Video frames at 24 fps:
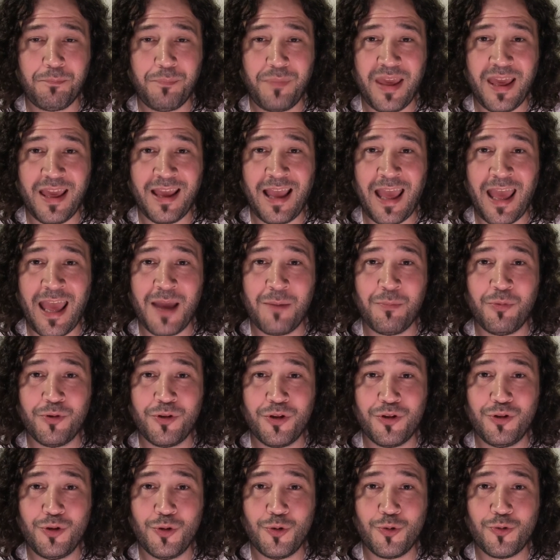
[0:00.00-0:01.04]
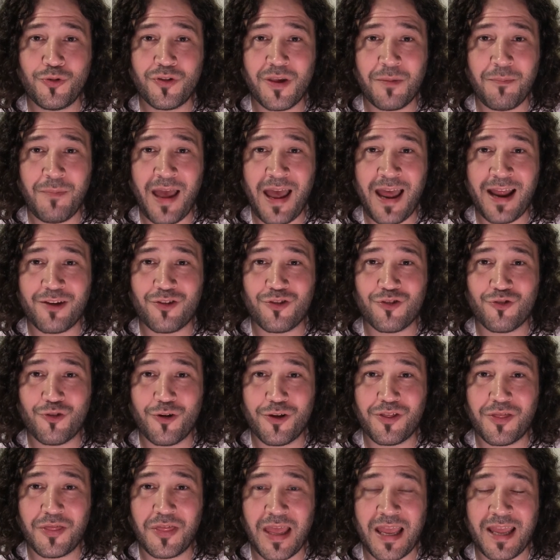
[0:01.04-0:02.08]
being able to do some
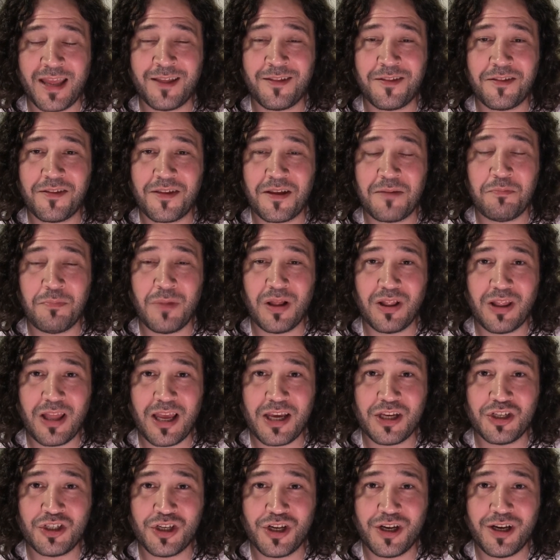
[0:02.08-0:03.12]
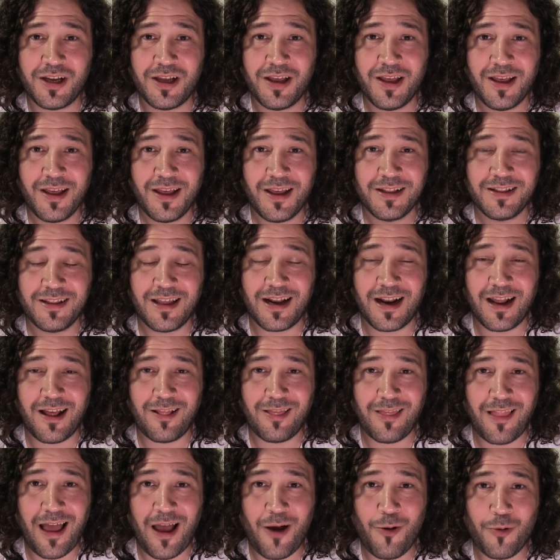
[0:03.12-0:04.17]
extra things in Malaysia that
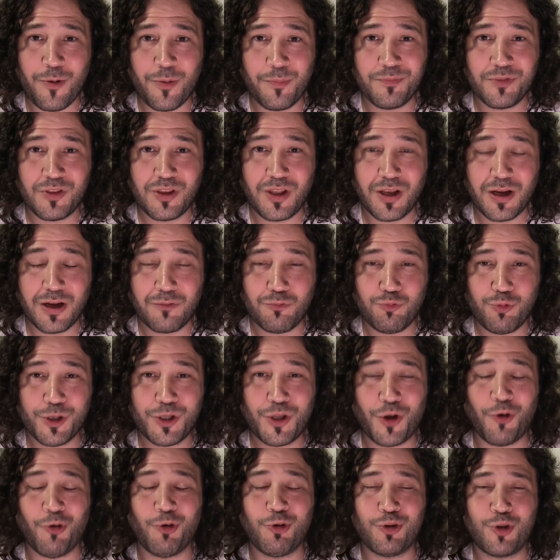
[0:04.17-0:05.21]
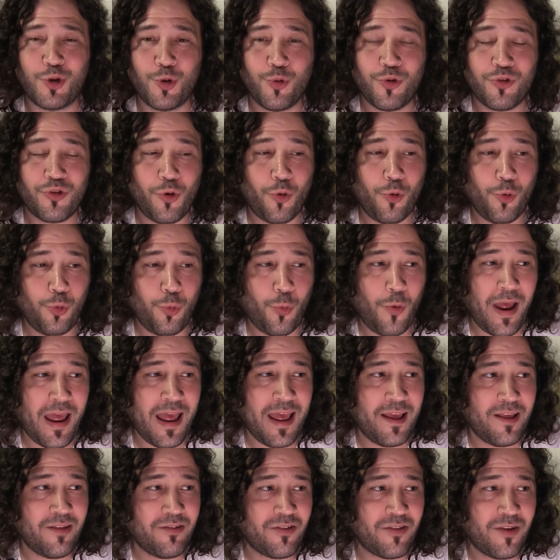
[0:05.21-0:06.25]
allow him to return to his old
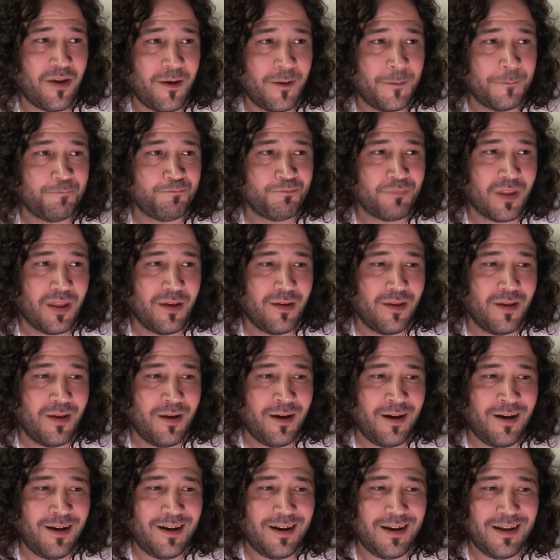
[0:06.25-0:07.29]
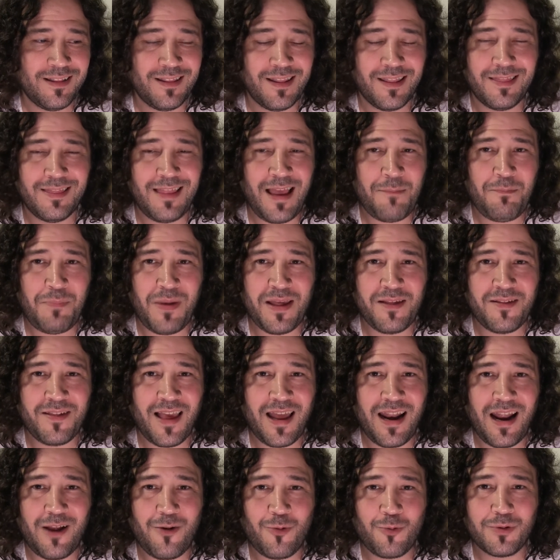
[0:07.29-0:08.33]
ways. That being
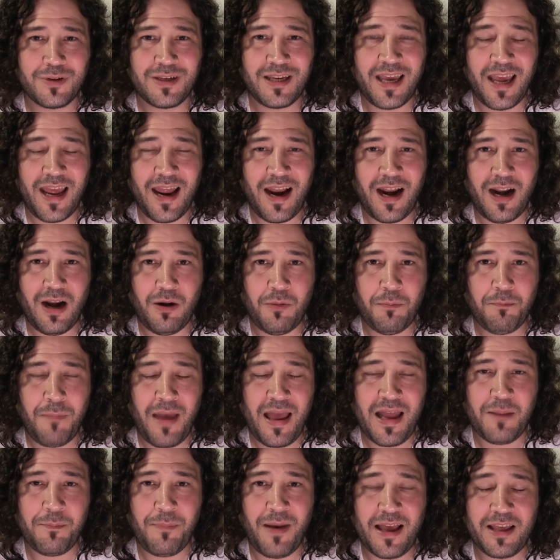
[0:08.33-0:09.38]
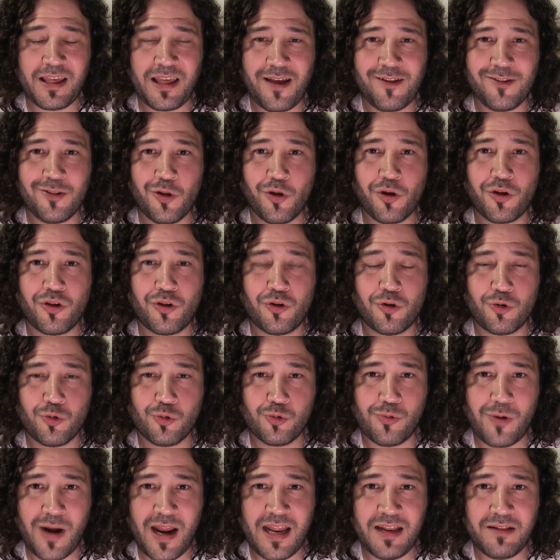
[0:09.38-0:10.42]
said, I don't care. Manny Pacquiao looked
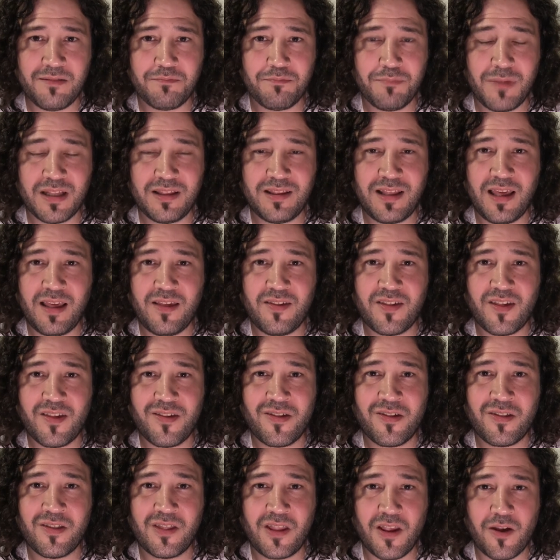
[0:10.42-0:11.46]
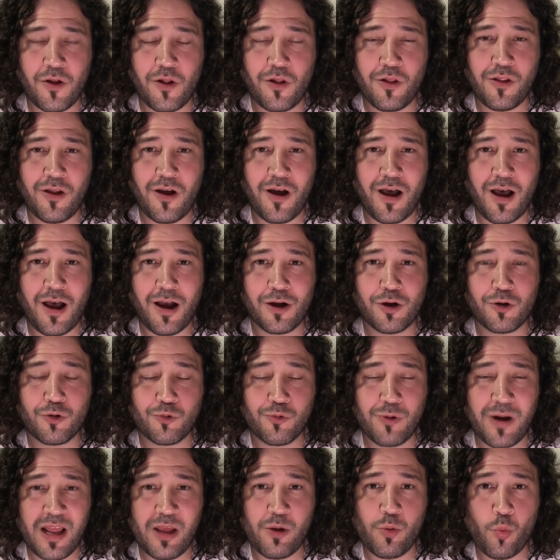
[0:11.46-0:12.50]
great. Matisse is still a
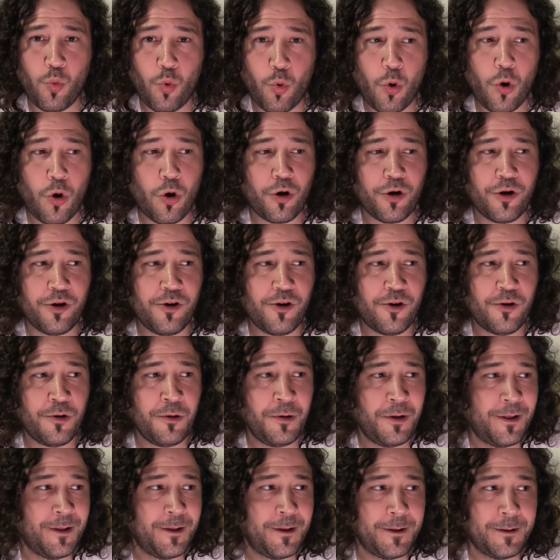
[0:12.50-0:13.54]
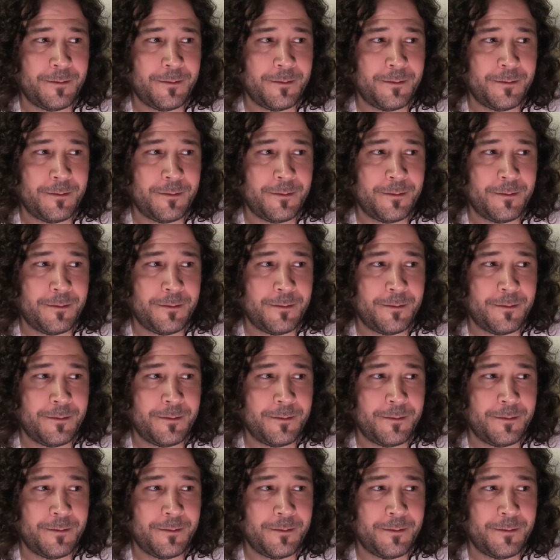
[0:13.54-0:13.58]
great warrior.